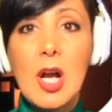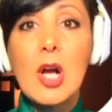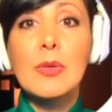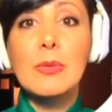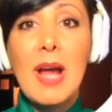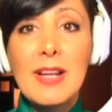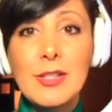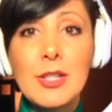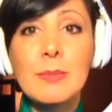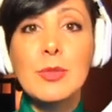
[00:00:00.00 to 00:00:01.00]
on
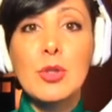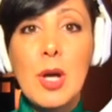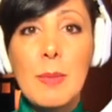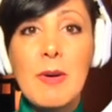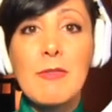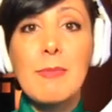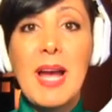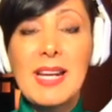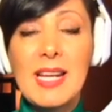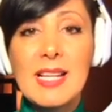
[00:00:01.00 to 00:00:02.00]
random drop of
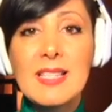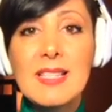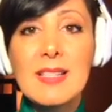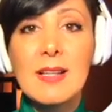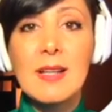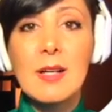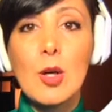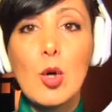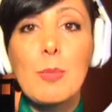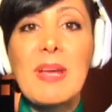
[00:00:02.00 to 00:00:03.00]
packets
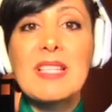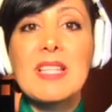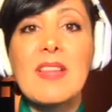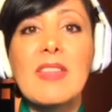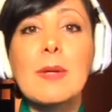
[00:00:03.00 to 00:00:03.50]
or based on their